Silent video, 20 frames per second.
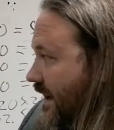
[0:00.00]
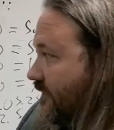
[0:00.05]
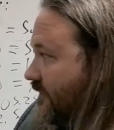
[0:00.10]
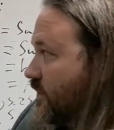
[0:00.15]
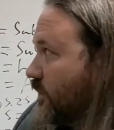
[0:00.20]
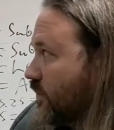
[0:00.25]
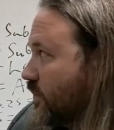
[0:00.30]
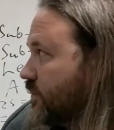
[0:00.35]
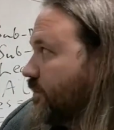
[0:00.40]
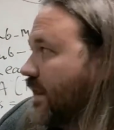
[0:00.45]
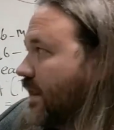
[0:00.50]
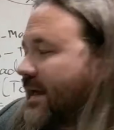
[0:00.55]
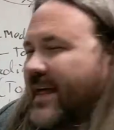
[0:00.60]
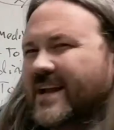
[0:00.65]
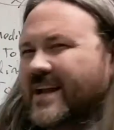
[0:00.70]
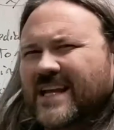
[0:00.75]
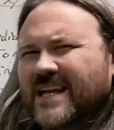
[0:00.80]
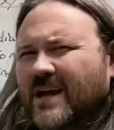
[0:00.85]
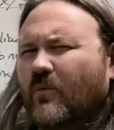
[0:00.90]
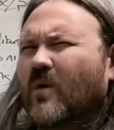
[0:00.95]
And if you multiply
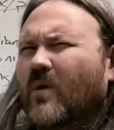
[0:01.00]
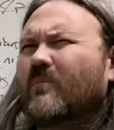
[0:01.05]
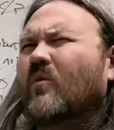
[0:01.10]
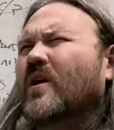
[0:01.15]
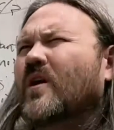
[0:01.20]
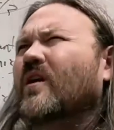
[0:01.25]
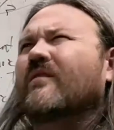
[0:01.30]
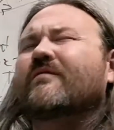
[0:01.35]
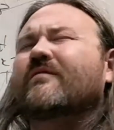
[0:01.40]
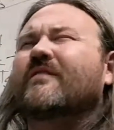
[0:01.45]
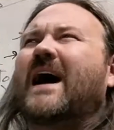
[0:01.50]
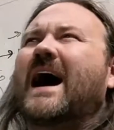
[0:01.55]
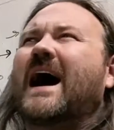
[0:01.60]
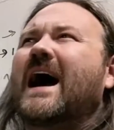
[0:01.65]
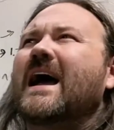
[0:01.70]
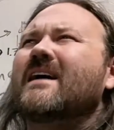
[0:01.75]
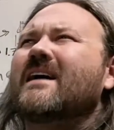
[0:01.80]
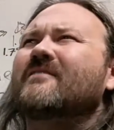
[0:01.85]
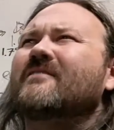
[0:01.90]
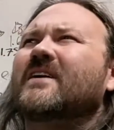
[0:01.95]
that, it's like
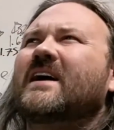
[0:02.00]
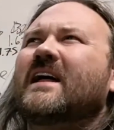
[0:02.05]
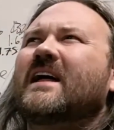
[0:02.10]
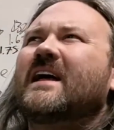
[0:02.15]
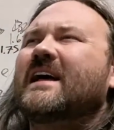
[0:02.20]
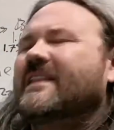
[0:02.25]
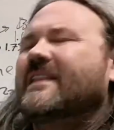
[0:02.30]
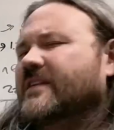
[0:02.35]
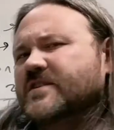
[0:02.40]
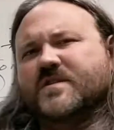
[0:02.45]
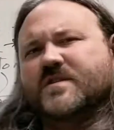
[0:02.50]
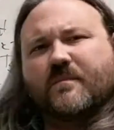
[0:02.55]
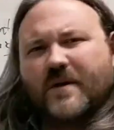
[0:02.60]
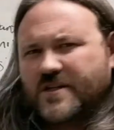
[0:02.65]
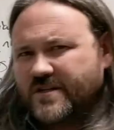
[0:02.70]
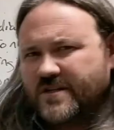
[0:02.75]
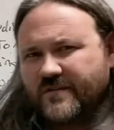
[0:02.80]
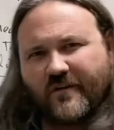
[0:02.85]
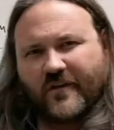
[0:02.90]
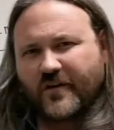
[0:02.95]
1.05. There's a
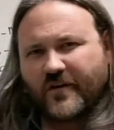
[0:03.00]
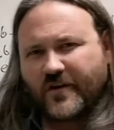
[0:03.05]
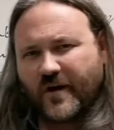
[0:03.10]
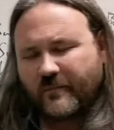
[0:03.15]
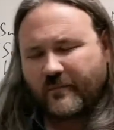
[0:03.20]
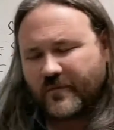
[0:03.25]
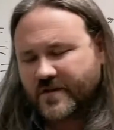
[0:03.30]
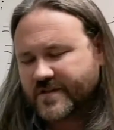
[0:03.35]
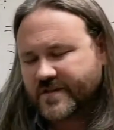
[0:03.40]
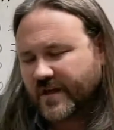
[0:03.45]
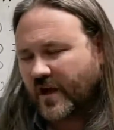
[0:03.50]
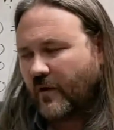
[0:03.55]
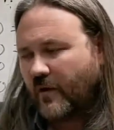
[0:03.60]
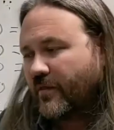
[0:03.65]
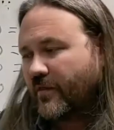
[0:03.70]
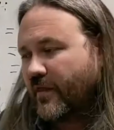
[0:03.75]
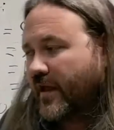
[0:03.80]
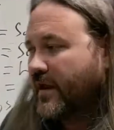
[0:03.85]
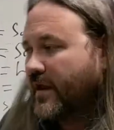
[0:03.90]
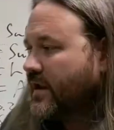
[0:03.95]
bunch of other numbers that go
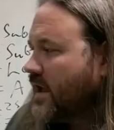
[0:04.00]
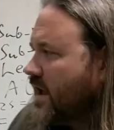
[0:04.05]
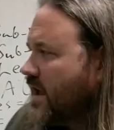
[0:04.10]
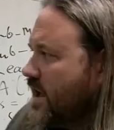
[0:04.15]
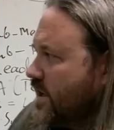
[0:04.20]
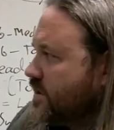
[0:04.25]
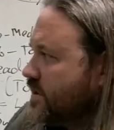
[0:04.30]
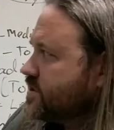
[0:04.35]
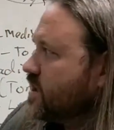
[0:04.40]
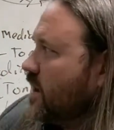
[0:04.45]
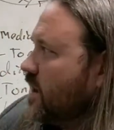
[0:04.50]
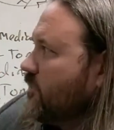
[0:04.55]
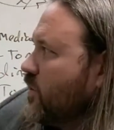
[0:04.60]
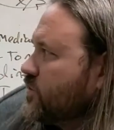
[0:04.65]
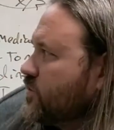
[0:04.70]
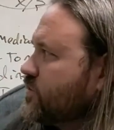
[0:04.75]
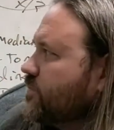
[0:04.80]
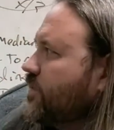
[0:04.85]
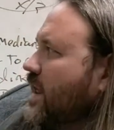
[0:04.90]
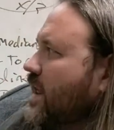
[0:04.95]
with it. You start
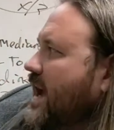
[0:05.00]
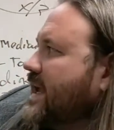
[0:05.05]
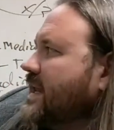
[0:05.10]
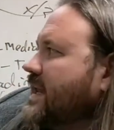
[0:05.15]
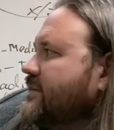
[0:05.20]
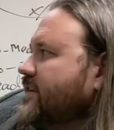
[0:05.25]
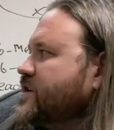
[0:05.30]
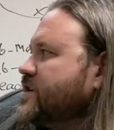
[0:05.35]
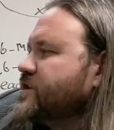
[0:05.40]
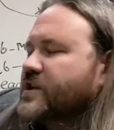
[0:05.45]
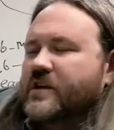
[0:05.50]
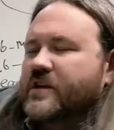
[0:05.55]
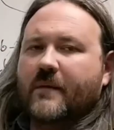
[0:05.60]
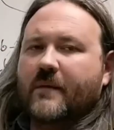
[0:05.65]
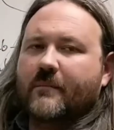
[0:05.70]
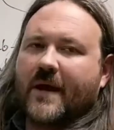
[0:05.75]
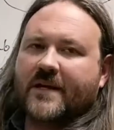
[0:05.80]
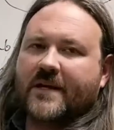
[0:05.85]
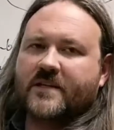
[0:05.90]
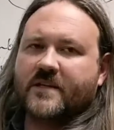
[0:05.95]
multiplying and eventually you
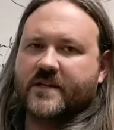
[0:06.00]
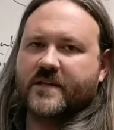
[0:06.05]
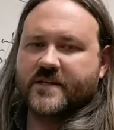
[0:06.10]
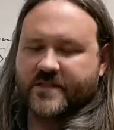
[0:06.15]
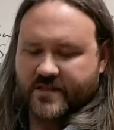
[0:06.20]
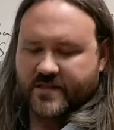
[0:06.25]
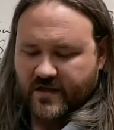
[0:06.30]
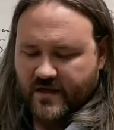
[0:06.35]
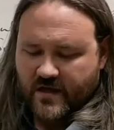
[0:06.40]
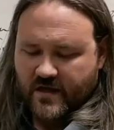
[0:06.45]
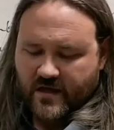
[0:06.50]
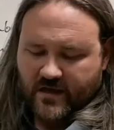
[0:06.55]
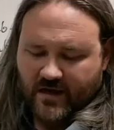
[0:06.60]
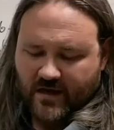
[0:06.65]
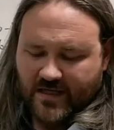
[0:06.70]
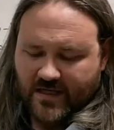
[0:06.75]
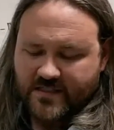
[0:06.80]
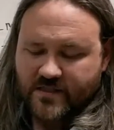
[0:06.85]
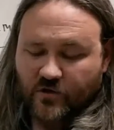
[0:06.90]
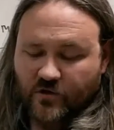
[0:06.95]
get back to this
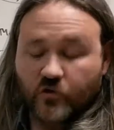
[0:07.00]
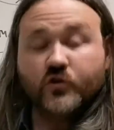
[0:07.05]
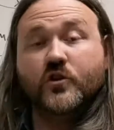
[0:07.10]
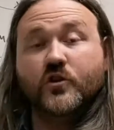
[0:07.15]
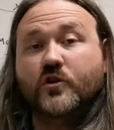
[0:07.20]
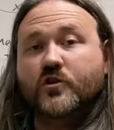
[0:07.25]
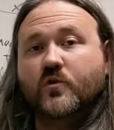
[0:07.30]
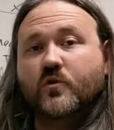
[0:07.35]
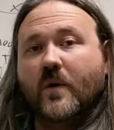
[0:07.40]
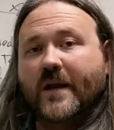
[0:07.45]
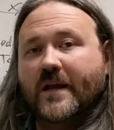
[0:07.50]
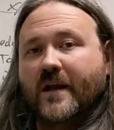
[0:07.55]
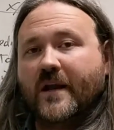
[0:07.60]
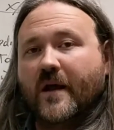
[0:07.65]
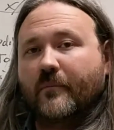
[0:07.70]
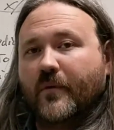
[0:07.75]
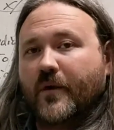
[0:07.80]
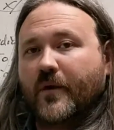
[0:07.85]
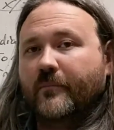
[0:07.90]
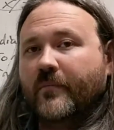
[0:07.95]
nice little 220
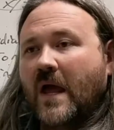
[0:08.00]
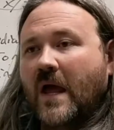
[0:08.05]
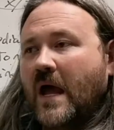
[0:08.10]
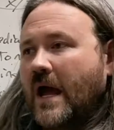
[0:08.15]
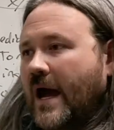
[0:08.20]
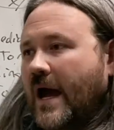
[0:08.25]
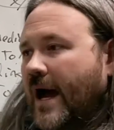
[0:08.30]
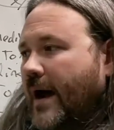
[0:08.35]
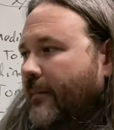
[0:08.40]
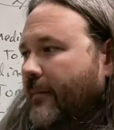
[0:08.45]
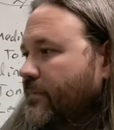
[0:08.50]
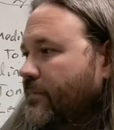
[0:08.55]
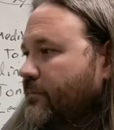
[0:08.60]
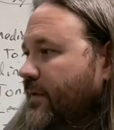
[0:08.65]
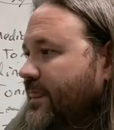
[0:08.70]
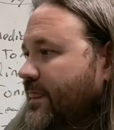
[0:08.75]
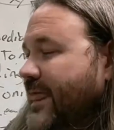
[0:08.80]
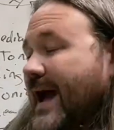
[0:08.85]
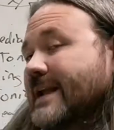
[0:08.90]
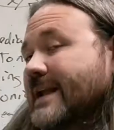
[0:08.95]
number. Um,
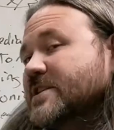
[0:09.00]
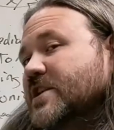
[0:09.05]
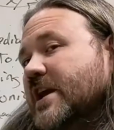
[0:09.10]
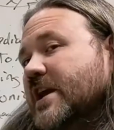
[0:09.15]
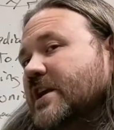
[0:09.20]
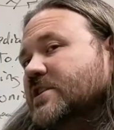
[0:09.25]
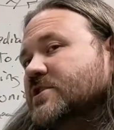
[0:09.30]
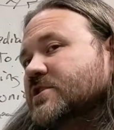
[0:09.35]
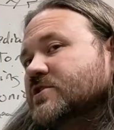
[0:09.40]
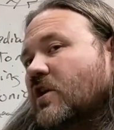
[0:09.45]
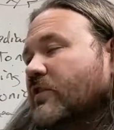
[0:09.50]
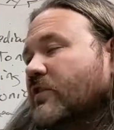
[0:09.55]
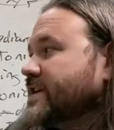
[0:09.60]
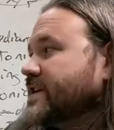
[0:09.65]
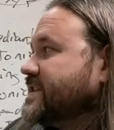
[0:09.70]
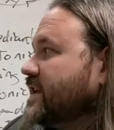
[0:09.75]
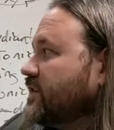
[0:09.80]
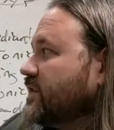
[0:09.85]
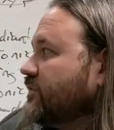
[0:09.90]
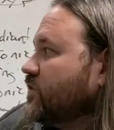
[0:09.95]
but that changes all
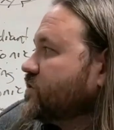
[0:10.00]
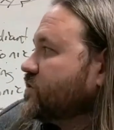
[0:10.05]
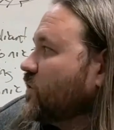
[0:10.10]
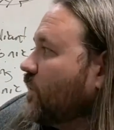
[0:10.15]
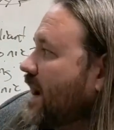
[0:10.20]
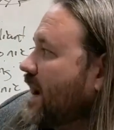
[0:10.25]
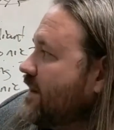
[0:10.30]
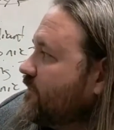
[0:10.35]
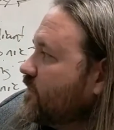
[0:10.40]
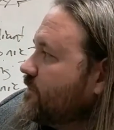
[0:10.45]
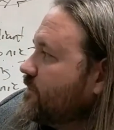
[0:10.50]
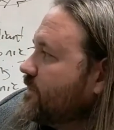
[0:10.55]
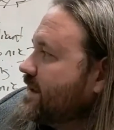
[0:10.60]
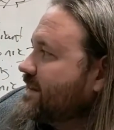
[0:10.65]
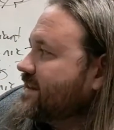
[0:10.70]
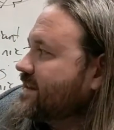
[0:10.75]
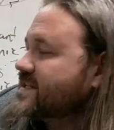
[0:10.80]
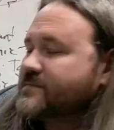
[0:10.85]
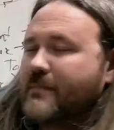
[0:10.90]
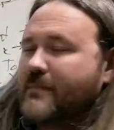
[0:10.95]
these intervals away from
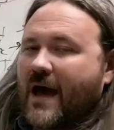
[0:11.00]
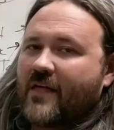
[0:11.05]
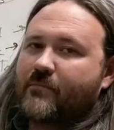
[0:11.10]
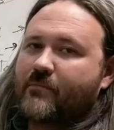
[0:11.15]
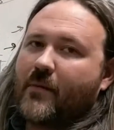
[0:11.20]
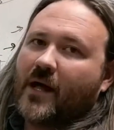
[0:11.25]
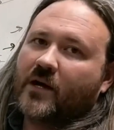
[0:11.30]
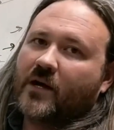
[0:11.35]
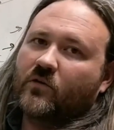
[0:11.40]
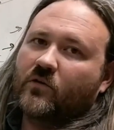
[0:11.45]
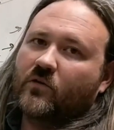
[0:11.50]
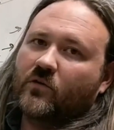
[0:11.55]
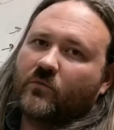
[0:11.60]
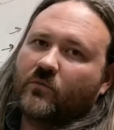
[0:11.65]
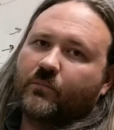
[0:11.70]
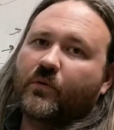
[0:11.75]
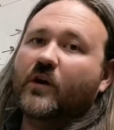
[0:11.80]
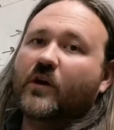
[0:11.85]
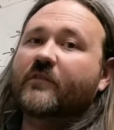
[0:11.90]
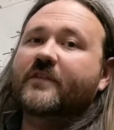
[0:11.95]
being these mathematical
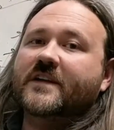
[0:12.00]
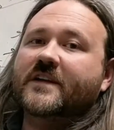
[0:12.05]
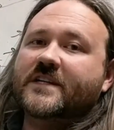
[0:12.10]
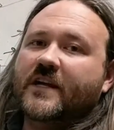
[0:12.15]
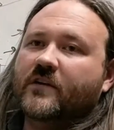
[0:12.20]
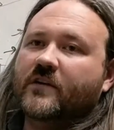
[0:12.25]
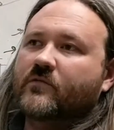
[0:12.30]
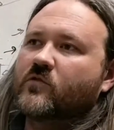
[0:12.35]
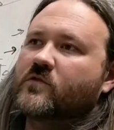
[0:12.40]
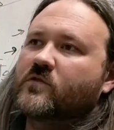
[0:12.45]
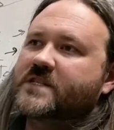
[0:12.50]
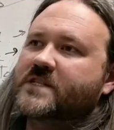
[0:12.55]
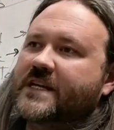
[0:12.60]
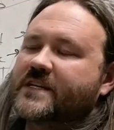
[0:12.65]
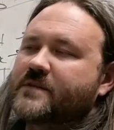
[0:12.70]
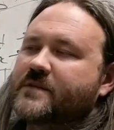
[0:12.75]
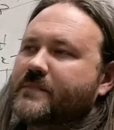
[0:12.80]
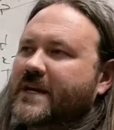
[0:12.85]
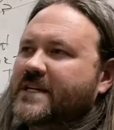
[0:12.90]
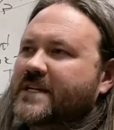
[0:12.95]
perfect intervals
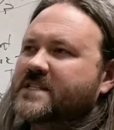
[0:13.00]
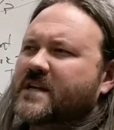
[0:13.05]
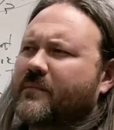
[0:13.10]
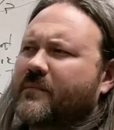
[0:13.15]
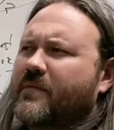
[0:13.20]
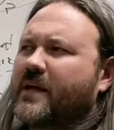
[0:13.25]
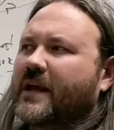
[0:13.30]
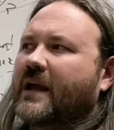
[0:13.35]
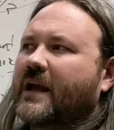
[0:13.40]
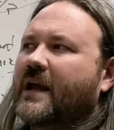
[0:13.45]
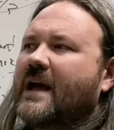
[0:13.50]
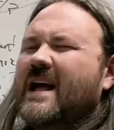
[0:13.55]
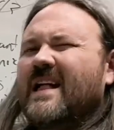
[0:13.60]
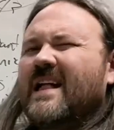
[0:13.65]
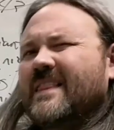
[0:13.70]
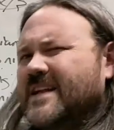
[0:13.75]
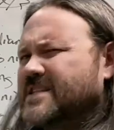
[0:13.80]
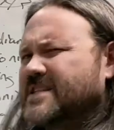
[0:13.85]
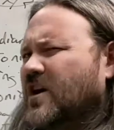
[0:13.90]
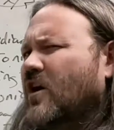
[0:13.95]
into being something
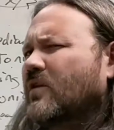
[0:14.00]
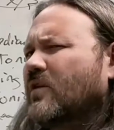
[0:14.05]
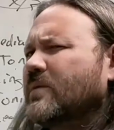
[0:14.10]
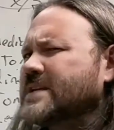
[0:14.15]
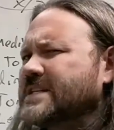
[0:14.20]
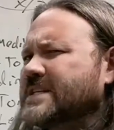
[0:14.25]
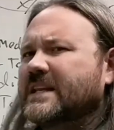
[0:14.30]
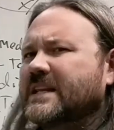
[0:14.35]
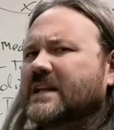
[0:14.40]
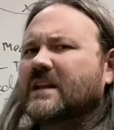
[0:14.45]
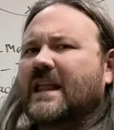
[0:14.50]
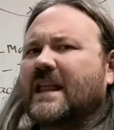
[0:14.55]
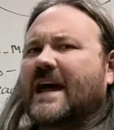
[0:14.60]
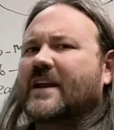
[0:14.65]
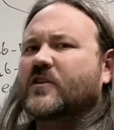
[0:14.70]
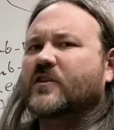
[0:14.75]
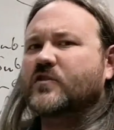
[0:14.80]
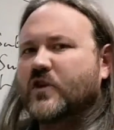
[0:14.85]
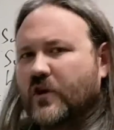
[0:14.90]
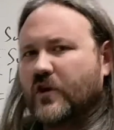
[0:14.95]
that's always a little
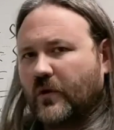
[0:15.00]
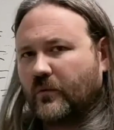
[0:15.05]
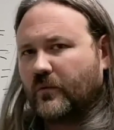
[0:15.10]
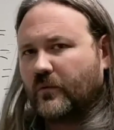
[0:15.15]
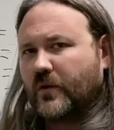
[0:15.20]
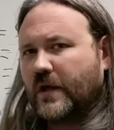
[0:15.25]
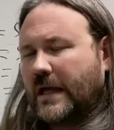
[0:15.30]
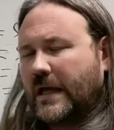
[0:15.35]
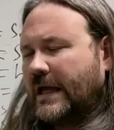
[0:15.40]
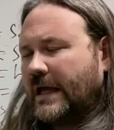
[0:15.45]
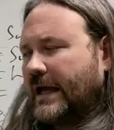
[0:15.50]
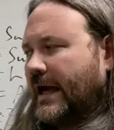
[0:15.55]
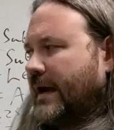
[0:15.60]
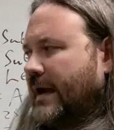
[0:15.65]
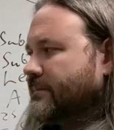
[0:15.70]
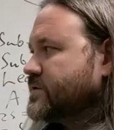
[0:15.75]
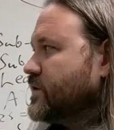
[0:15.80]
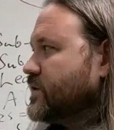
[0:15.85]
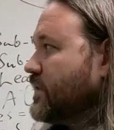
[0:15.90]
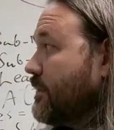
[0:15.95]
out of tune.
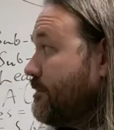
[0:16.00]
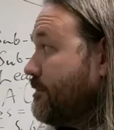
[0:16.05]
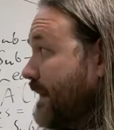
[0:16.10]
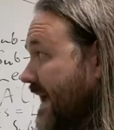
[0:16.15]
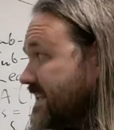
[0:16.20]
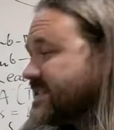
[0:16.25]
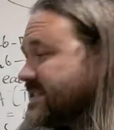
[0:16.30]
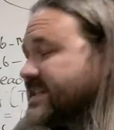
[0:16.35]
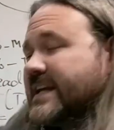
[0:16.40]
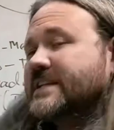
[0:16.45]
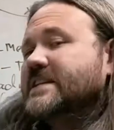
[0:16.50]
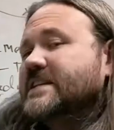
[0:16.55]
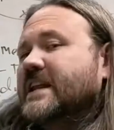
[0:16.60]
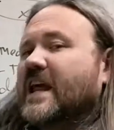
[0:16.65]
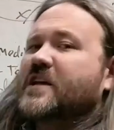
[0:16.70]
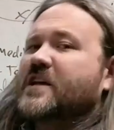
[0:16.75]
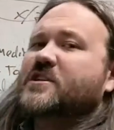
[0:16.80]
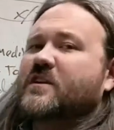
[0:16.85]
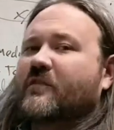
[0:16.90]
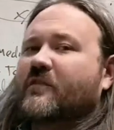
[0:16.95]
Um, so the best
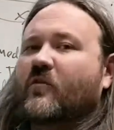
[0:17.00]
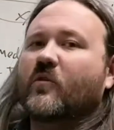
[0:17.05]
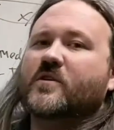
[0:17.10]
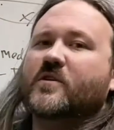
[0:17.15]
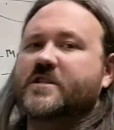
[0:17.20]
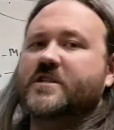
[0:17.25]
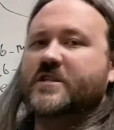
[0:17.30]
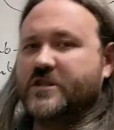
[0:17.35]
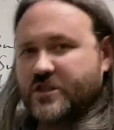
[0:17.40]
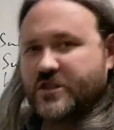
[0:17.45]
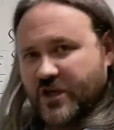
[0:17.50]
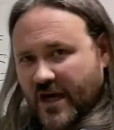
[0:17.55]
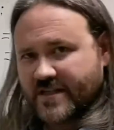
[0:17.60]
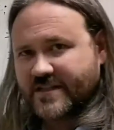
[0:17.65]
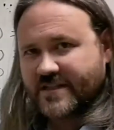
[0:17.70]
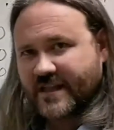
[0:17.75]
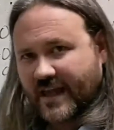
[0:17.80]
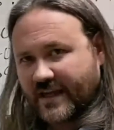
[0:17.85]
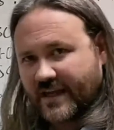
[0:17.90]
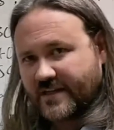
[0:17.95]
intonation, of course, is
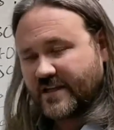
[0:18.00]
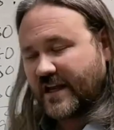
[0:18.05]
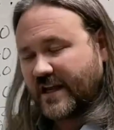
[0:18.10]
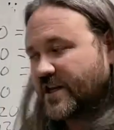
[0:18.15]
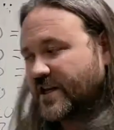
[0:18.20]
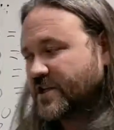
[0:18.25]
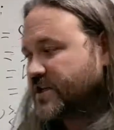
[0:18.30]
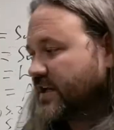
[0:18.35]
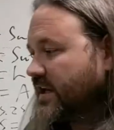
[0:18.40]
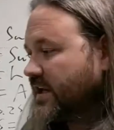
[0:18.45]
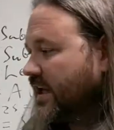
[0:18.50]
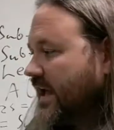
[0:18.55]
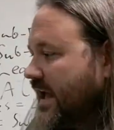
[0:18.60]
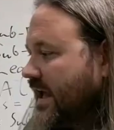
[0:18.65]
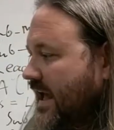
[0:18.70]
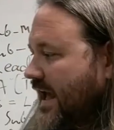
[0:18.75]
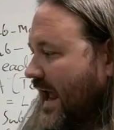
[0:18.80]
just intonation.